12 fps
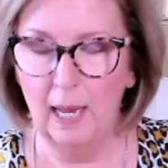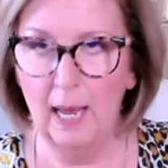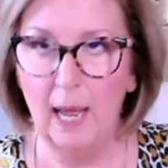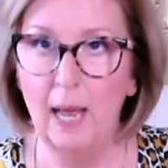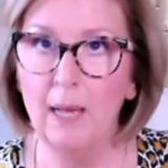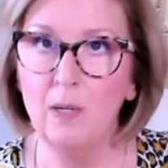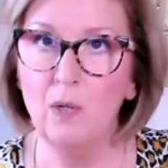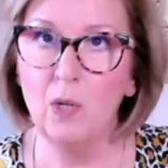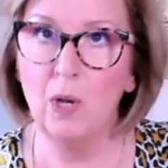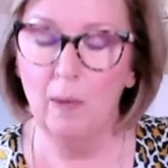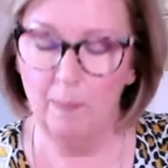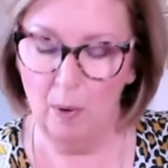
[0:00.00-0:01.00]
and
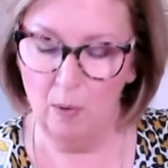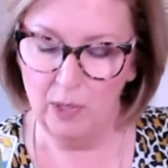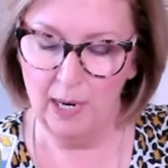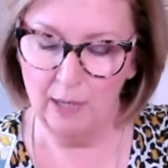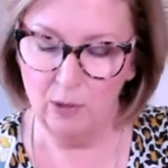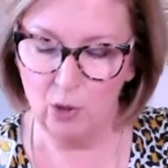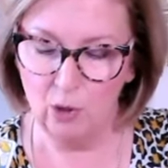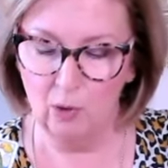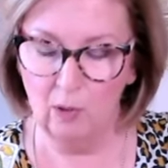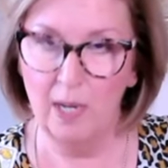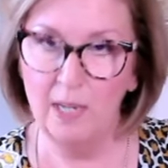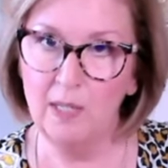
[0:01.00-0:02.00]
a
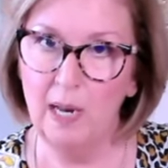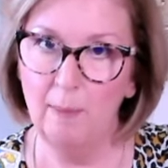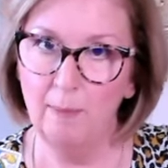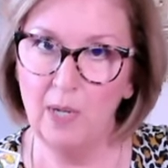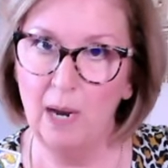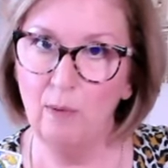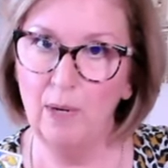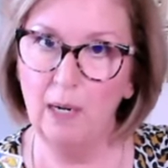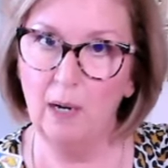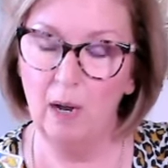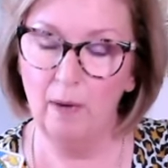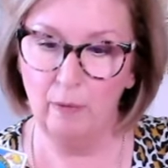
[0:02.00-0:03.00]
potential attempt at
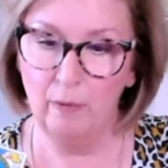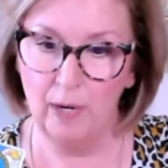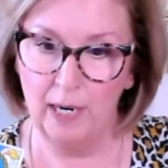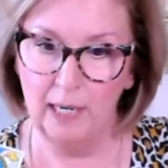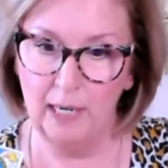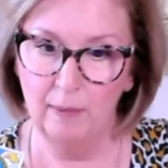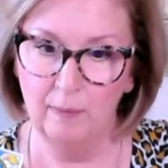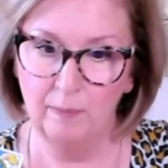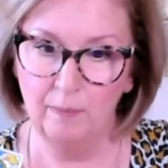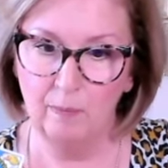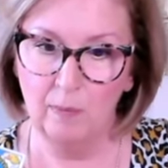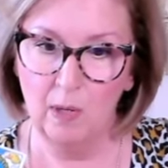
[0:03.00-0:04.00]
recovery
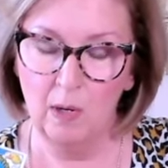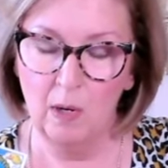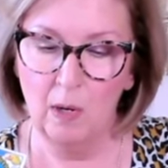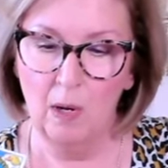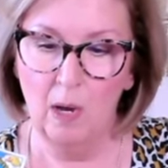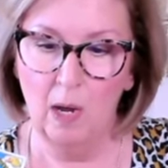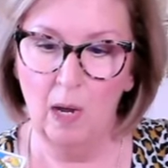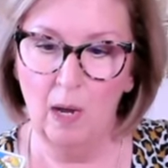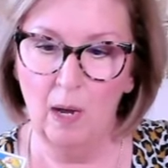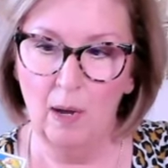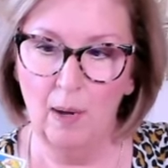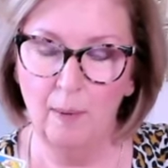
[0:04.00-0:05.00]

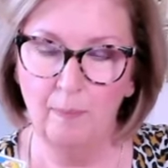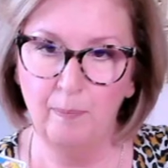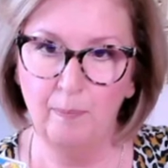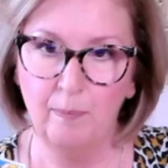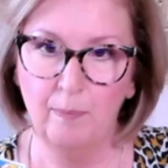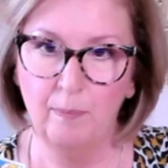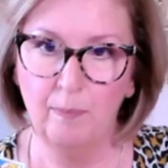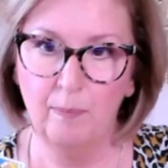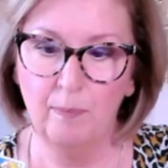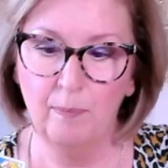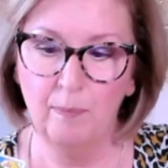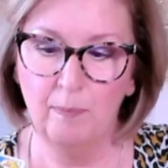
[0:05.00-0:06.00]
um,
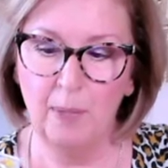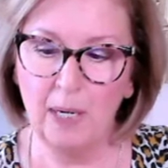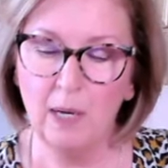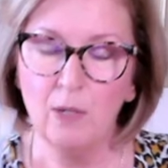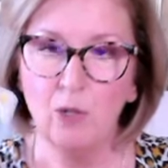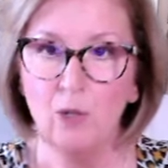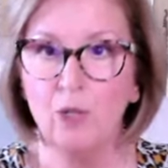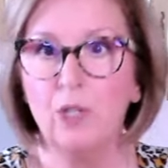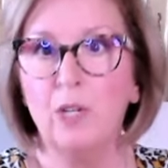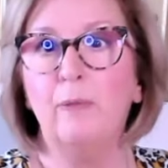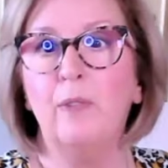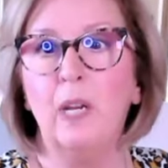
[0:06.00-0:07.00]
because you're
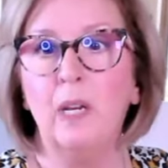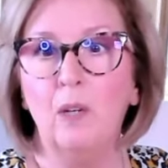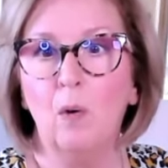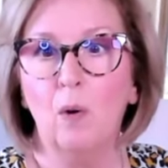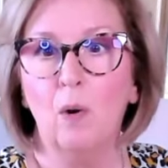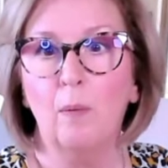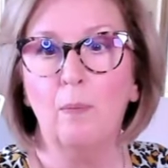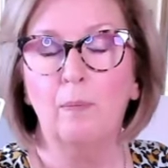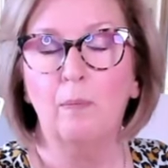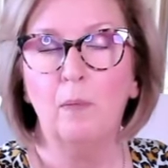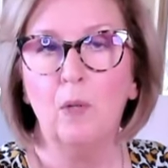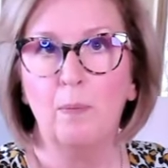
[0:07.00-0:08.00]
shifting your
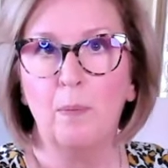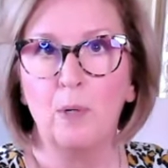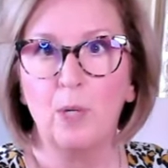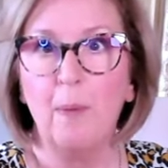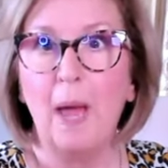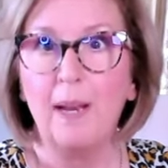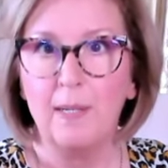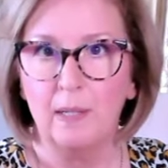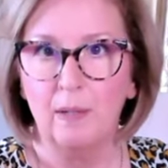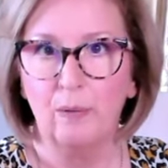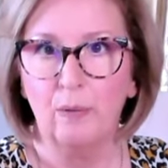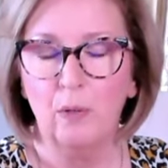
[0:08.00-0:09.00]
your
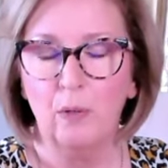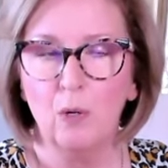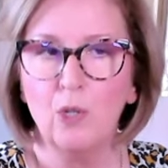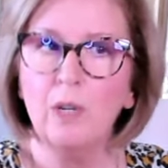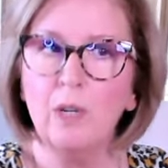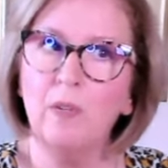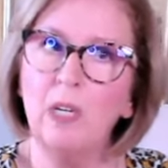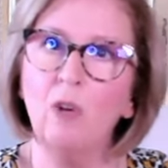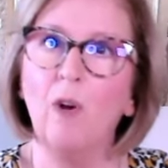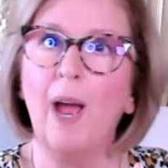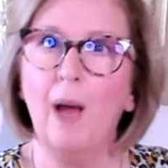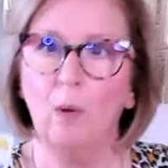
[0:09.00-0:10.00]
perspective. You're shifting
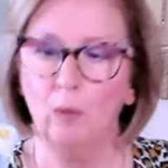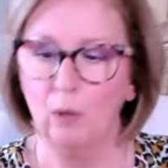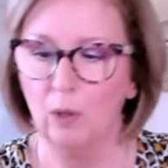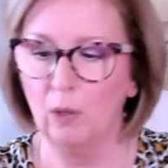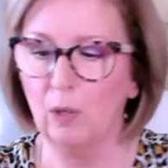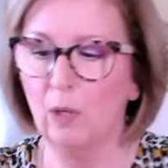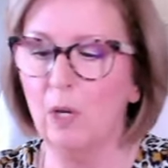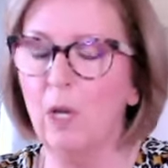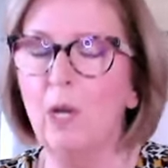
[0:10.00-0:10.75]
your outlook.